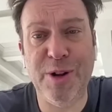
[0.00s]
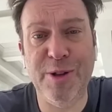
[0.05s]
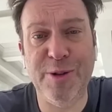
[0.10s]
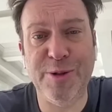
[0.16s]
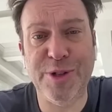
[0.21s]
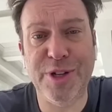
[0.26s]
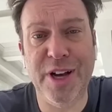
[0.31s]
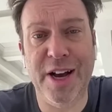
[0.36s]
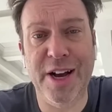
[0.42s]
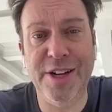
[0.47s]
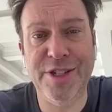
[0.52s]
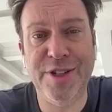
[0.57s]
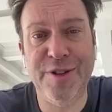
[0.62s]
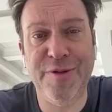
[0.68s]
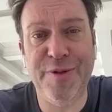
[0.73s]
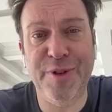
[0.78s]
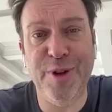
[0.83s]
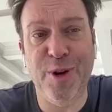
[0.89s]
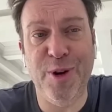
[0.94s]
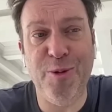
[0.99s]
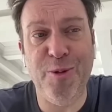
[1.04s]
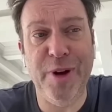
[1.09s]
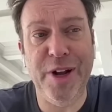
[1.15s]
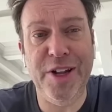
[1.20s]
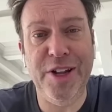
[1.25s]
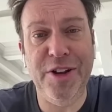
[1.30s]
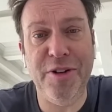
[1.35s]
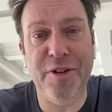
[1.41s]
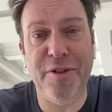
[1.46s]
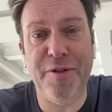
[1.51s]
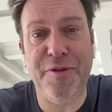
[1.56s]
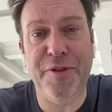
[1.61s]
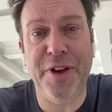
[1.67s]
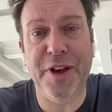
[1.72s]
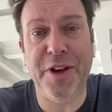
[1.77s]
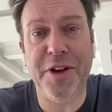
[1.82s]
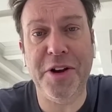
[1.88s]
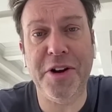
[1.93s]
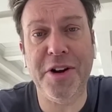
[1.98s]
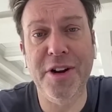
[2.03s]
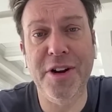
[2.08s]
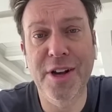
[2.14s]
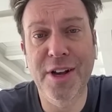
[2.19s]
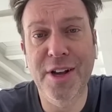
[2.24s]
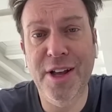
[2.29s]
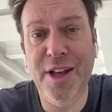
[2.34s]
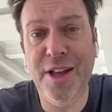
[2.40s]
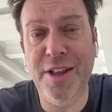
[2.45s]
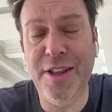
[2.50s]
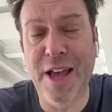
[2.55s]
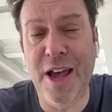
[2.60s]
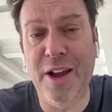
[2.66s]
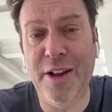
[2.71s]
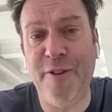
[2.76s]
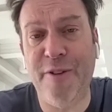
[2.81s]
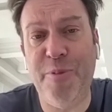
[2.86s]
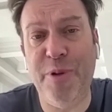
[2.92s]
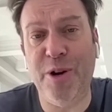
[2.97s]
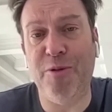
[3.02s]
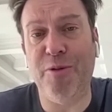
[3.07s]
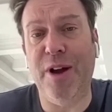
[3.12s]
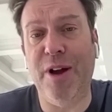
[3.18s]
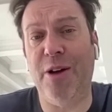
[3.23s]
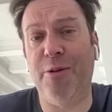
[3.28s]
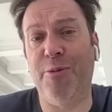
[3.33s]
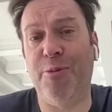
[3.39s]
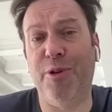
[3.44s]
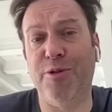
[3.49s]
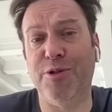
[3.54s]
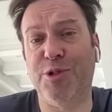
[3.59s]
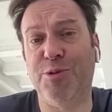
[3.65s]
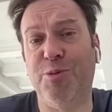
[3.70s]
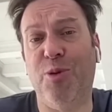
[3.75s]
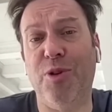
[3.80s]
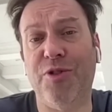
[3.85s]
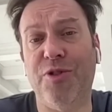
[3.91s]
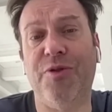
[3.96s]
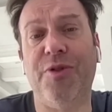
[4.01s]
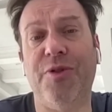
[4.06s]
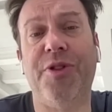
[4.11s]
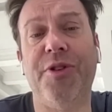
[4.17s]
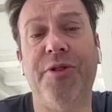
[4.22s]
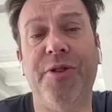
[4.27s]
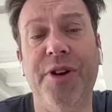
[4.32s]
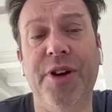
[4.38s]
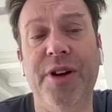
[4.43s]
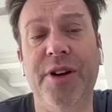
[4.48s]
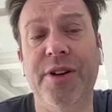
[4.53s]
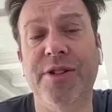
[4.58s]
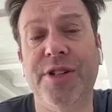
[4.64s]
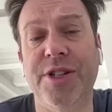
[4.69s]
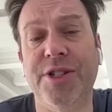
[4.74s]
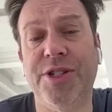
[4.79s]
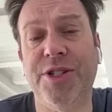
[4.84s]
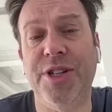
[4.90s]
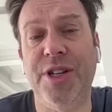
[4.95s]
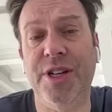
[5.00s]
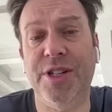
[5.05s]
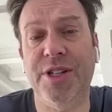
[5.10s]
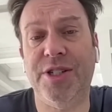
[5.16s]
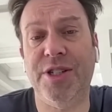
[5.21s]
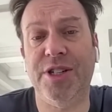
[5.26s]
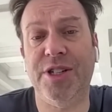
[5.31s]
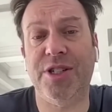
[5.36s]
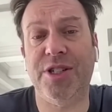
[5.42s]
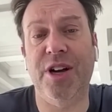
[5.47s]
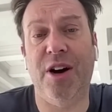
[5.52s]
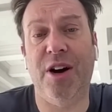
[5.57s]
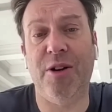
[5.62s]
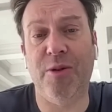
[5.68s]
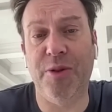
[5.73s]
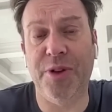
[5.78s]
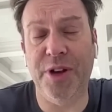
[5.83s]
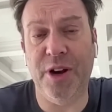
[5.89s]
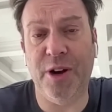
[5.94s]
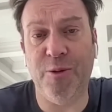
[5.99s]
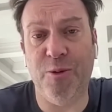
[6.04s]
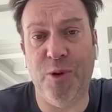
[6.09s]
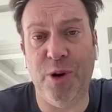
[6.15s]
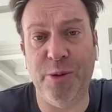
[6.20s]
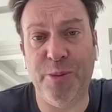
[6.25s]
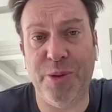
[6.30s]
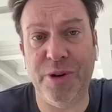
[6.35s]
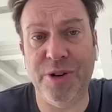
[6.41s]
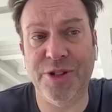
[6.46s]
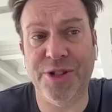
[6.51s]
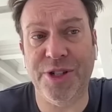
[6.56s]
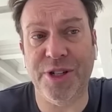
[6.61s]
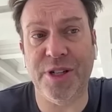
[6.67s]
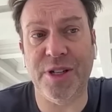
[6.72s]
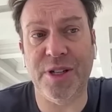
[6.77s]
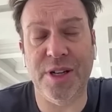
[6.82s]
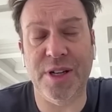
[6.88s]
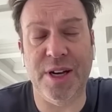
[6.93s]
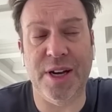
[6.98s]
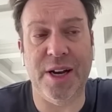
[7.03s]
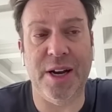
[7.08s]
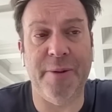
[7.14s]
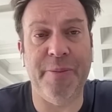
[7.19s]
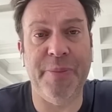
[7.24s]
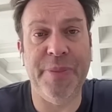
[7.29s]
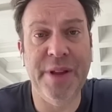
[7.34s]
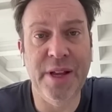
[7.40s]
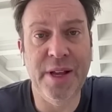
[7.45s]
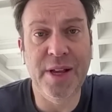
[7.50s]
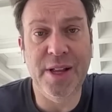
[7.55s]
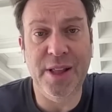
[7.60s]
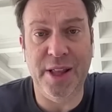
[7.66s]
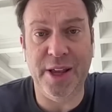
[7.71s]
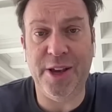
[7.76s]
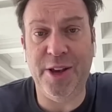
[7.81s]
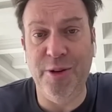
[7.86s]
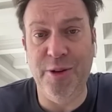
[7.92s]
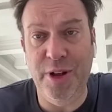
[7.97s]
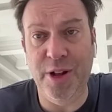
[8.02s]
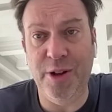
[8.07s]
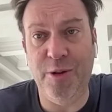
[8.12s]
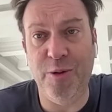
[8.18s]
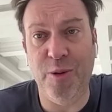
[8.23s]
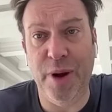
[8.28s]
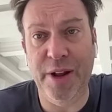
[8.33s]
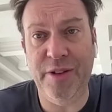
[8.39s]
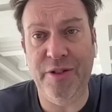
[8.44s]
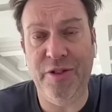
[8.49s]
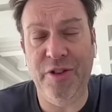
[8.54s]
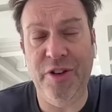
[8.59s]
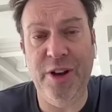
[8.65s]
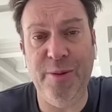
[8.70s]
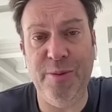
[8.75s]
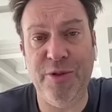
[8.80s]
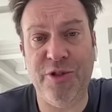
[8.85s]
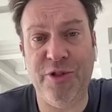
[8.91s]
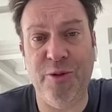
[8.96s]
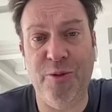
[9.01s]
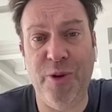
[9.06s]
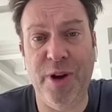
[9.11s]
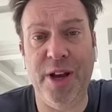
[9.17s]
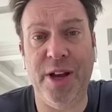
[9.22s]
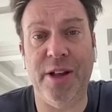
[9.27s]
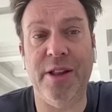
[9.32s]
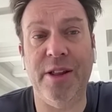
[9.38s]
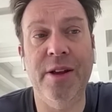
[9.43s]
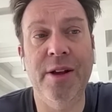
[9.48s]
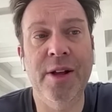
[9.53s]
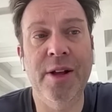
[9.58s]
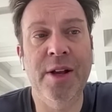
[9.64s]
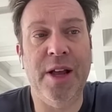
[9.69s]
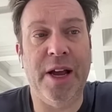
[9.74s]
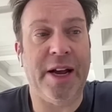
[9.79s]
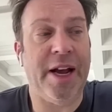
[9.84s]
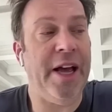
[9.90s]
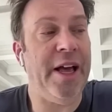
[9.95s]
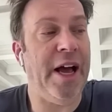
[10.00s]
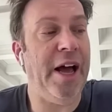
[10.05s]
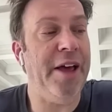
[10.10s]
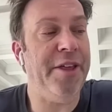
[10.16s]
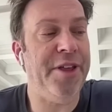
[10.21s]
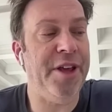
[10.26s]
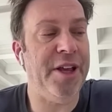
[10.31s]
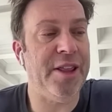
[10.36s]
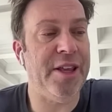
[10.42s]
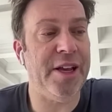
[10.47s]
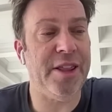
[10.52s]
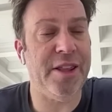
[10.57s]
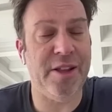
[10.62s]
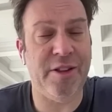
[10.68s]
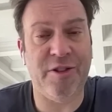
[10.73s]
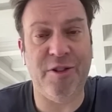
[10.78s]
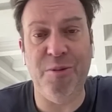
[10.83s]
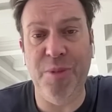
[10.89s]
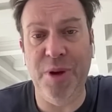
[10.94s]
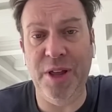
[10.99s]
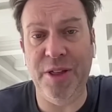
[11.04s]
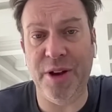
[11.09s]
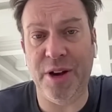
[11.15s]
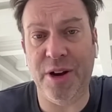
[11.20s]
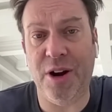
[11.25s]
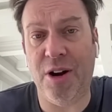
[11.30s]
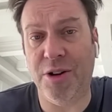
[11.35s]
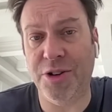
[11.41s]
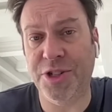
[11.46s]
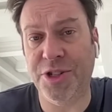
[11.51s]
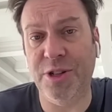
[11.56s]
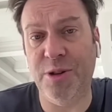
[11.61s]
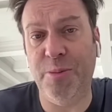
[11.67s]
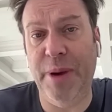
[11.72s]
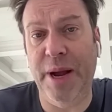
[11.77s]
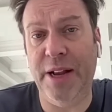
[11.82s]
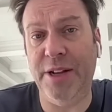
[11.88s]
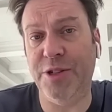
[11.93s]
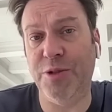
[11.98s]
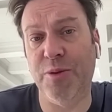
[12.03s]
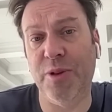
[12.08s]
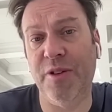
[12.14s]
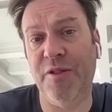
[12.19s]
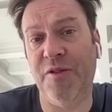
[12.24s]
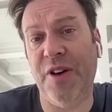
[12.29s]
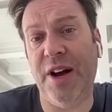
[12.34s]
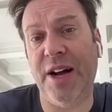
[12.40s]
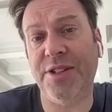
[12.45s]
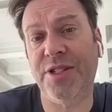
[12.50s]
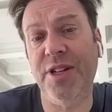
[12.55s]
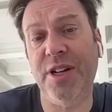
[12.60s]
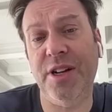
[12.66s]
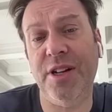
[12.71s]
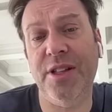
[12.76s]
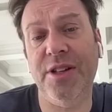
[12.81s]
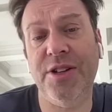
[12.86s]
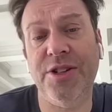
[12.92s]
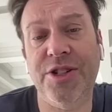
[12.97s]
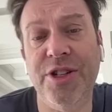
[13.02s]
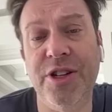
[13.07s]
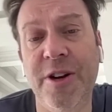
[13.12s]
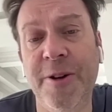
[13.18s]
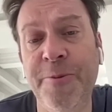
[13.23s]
always one of those guys, if you don't win, you're a failure. And now that I've been around pro sports for 30 years, I see it's not only on one person. You need great teams to win. I think, to me, the Karlsson debate is really fascinating